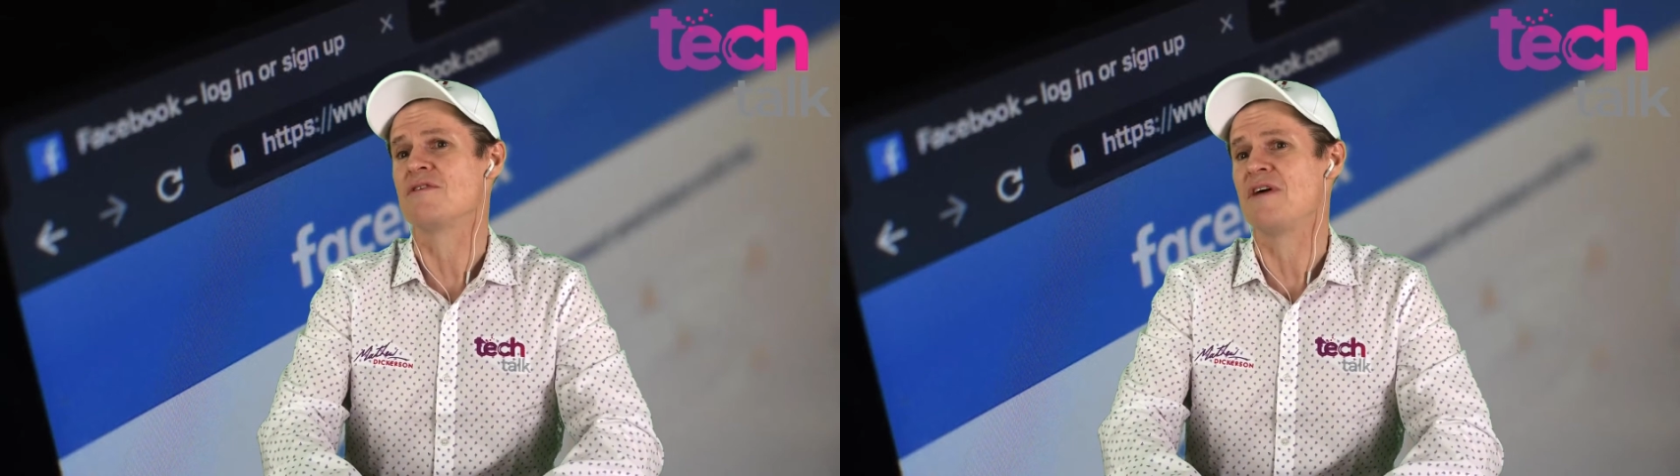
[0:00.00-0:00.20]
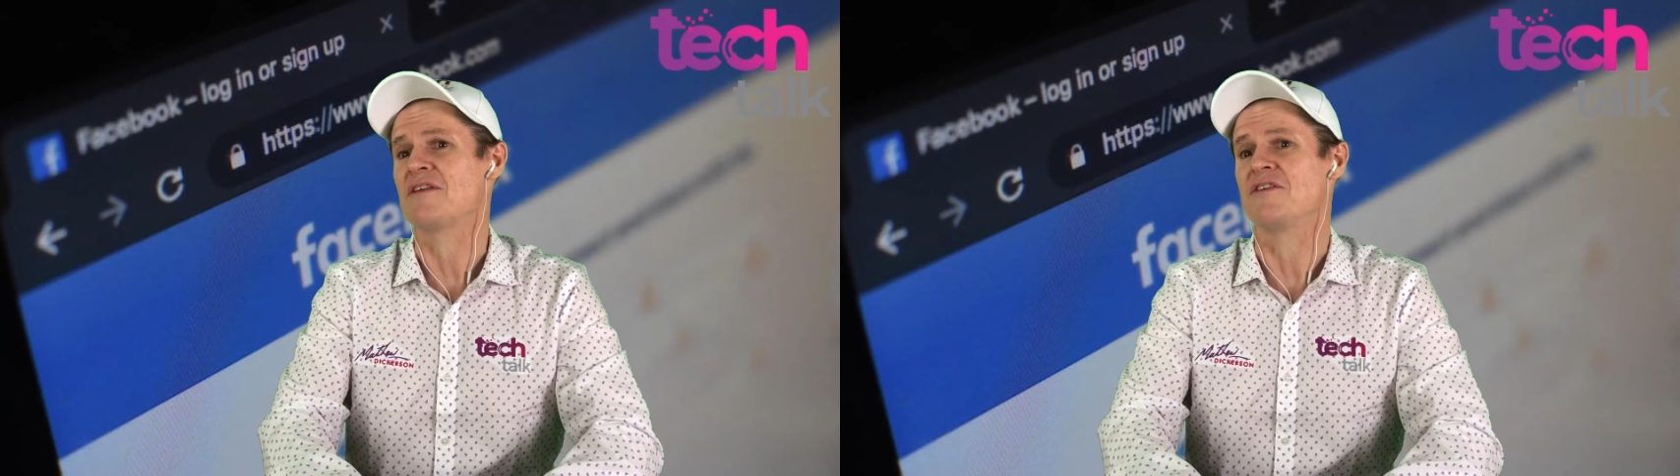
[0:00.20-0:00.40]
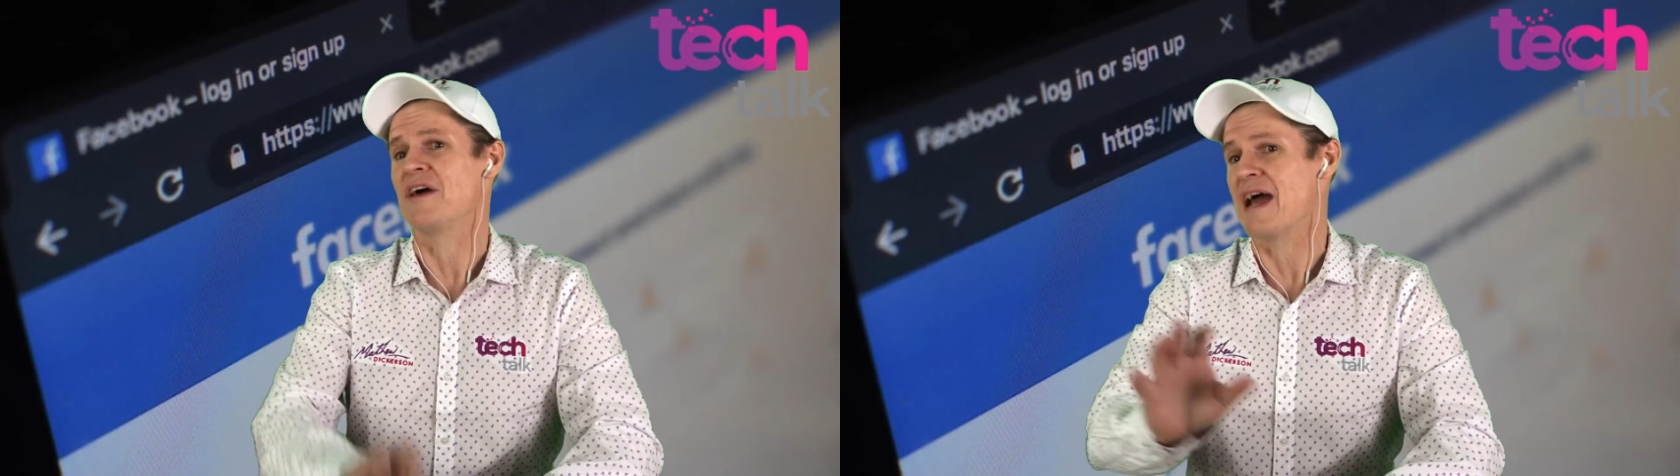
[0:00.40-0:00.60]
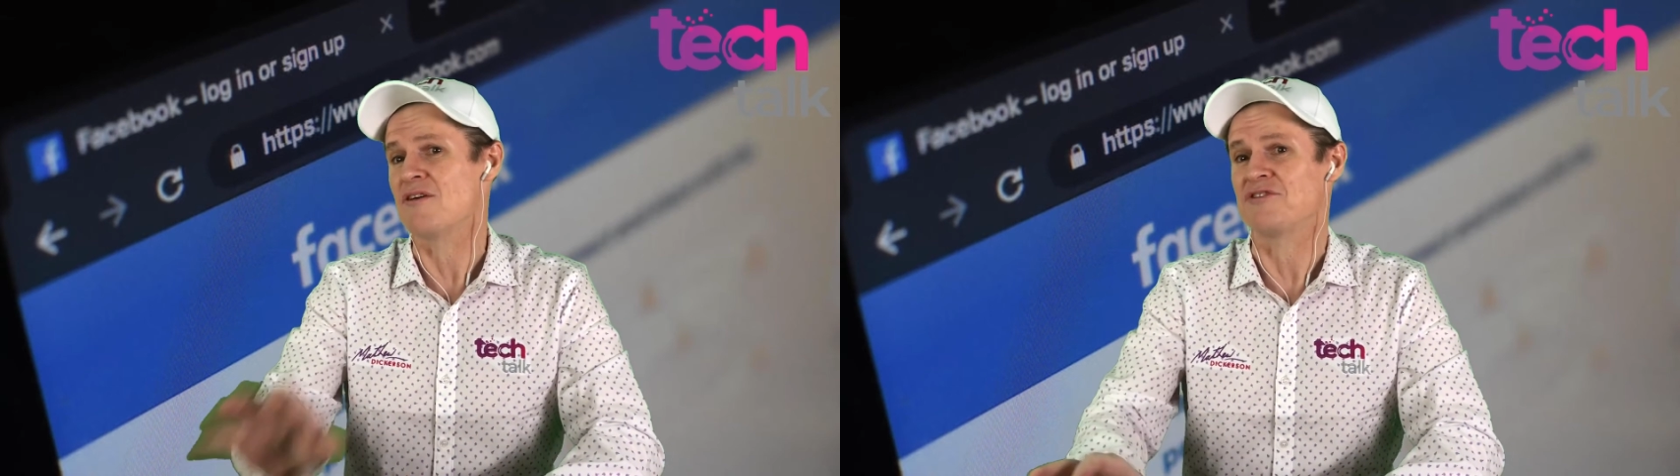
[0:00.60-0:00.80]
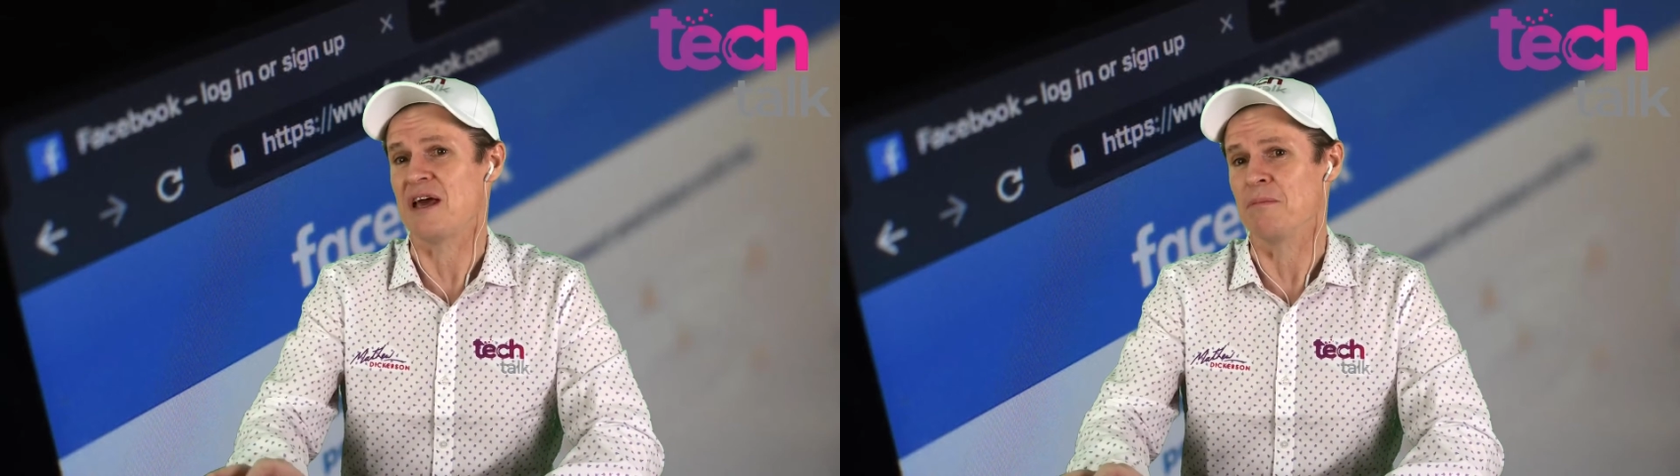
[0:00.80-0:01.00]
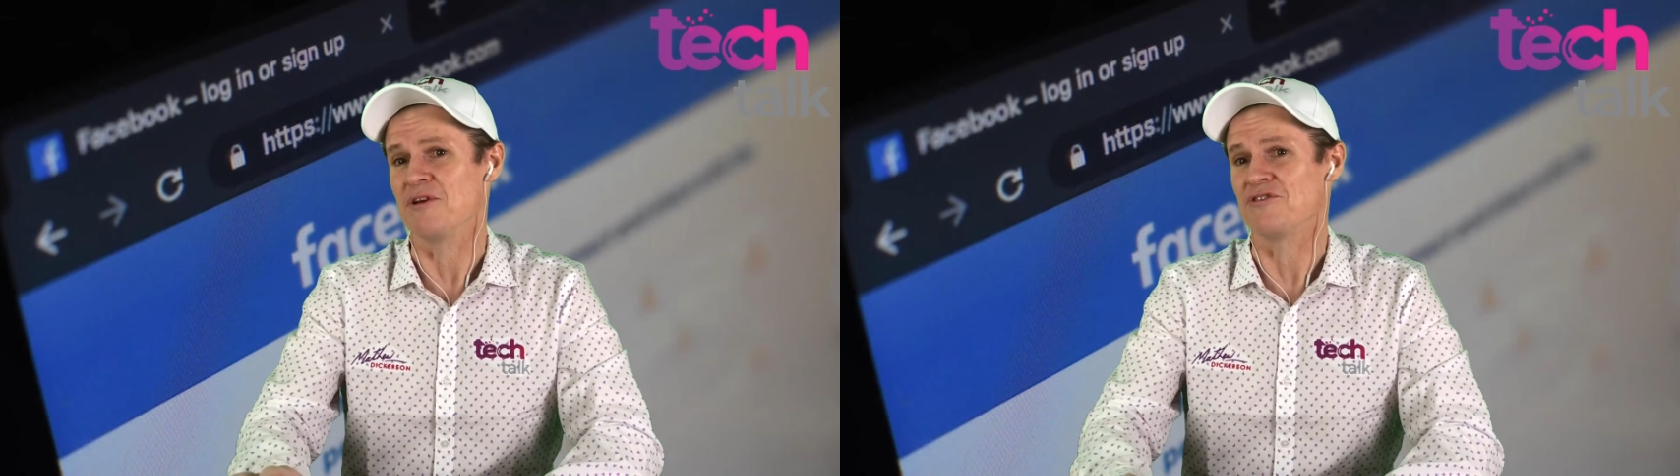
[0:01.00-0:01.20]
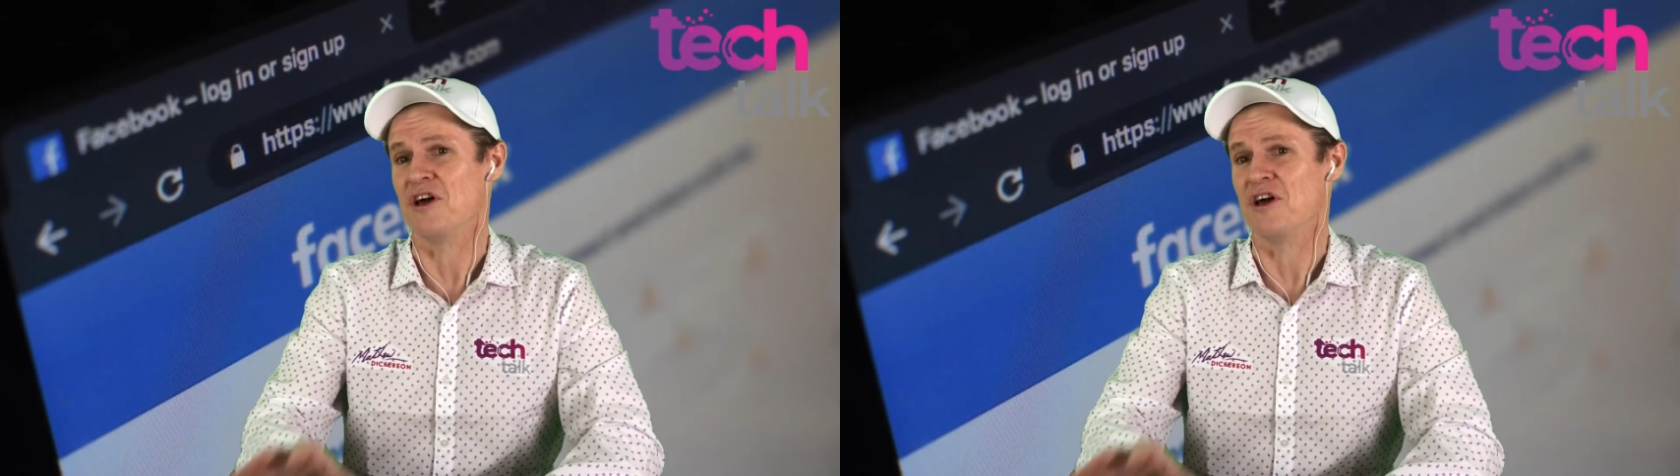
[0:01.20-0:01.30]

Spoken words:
of the fact that they are established.